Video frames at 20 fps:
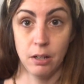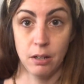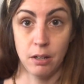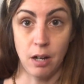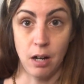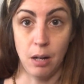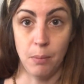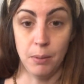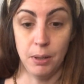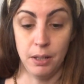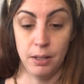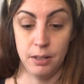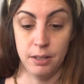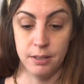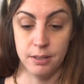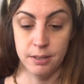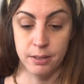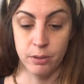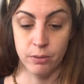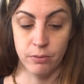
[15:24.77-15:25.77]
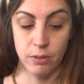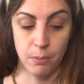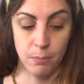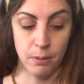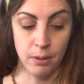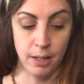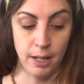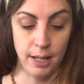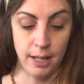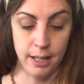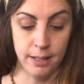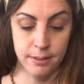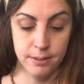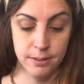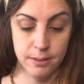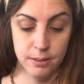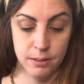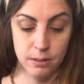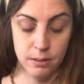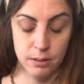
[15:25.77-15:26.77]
common in Sylvia Plath's